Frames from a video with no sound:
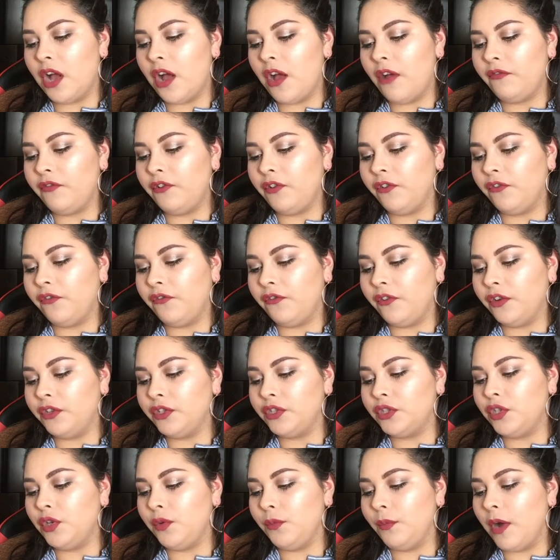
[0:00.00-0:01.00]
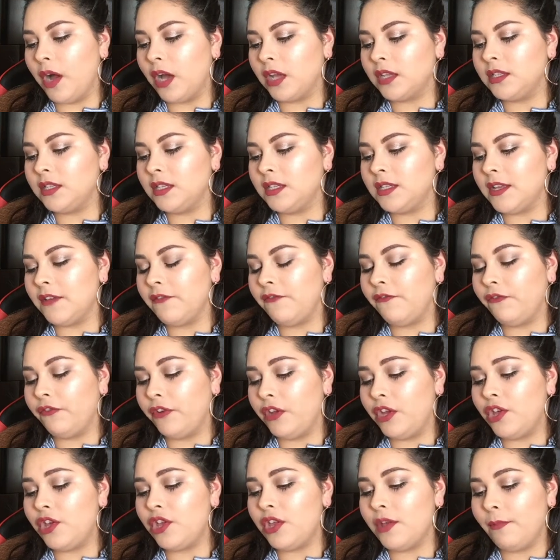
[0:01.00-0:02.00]
off your first 2 boxes and
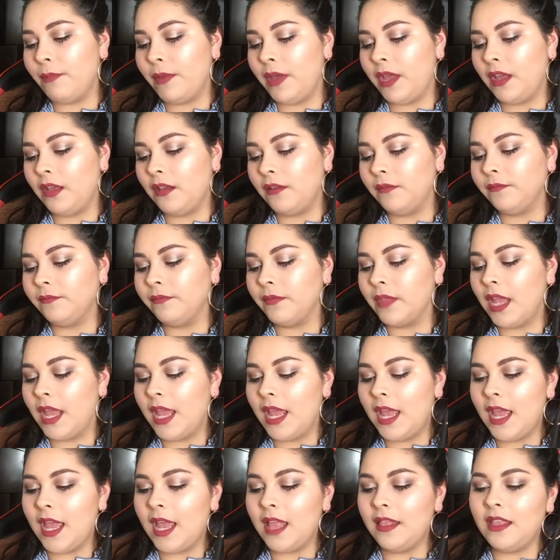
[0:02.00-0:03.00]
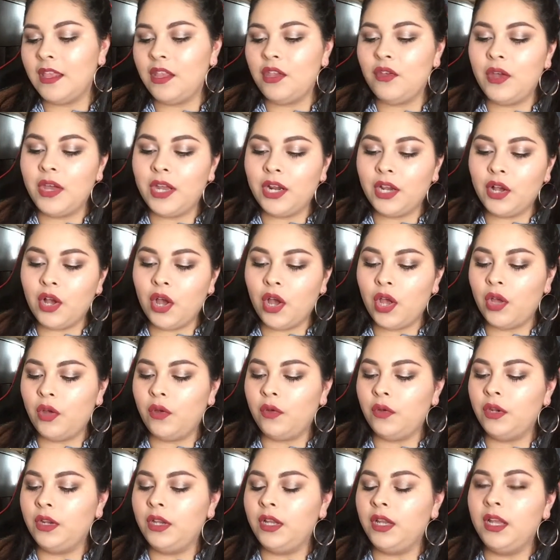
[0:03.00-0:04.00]
free shipping. And then you get a
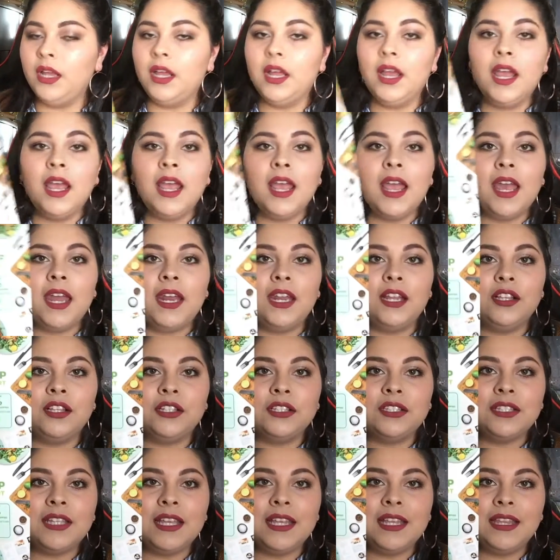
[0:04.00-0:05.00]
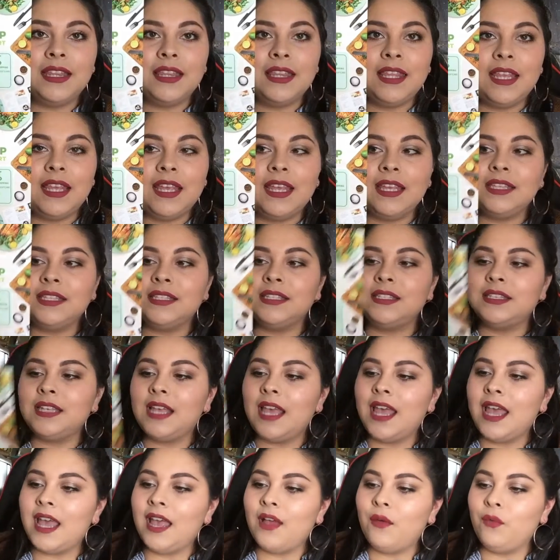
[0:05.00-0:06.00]
code, and it looks like this,
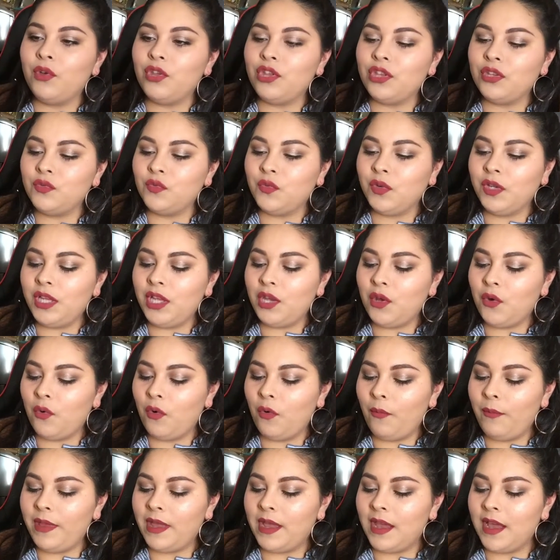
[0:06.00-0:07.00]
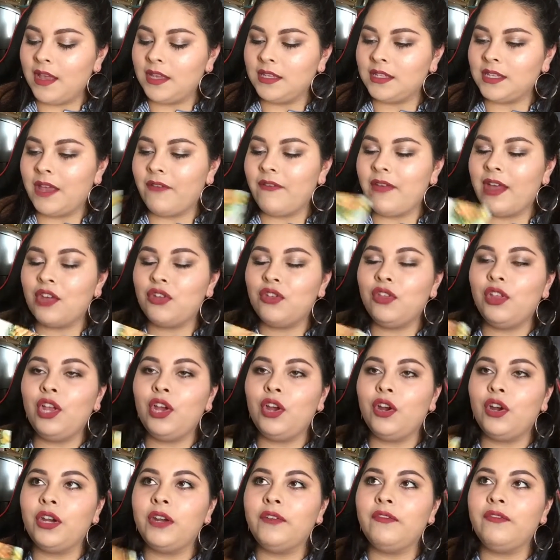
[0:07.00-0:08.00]
and which is really cool because I've actually
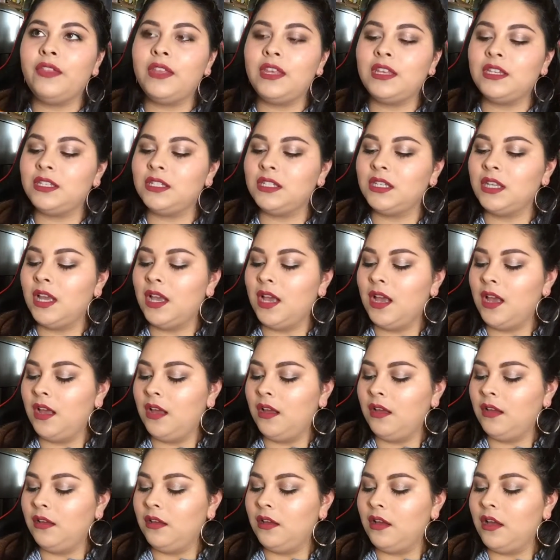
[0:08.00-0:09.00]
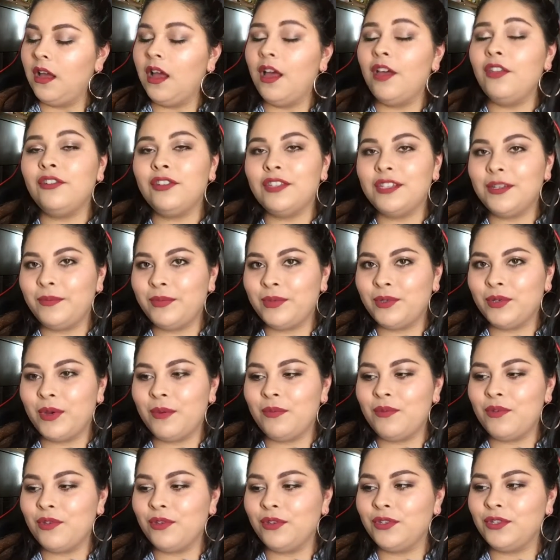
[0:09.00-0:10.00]
heard of this other
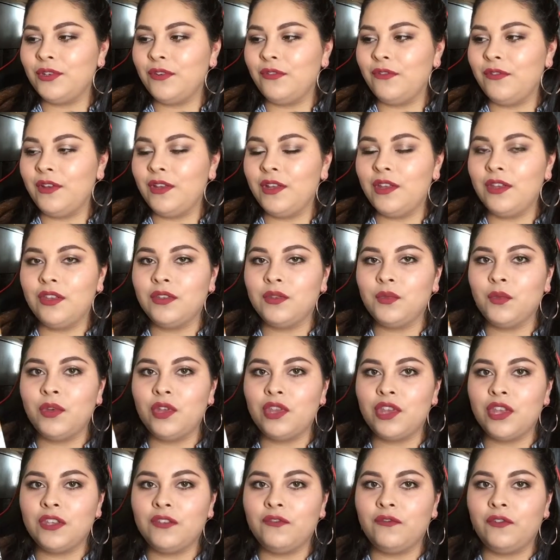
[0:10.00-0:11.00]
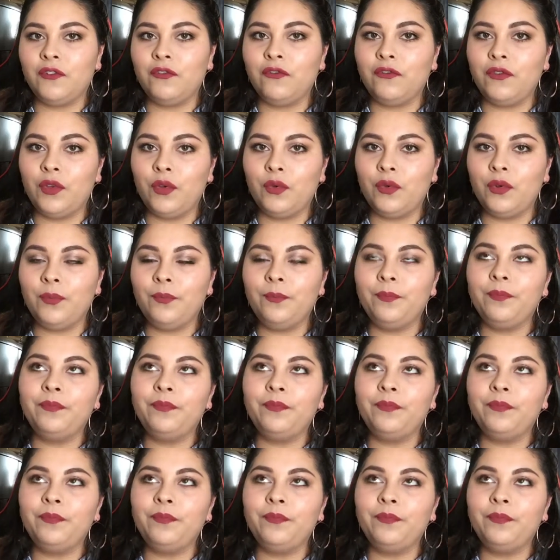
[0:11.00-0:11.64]
subscription service, which is for food.